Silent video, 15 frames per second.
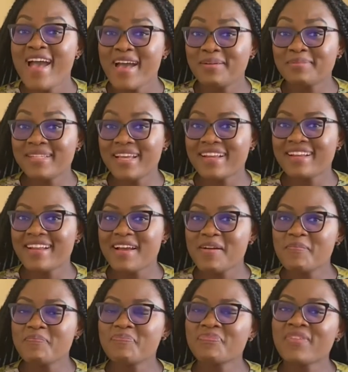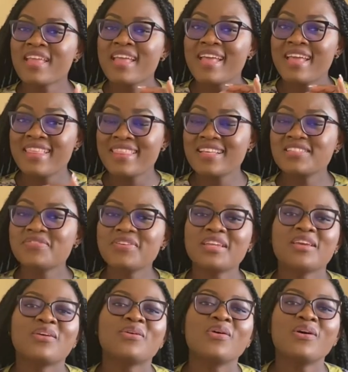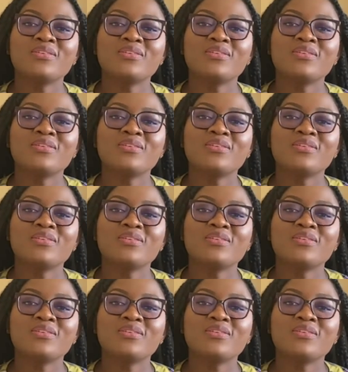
I'm DACNA. In this video,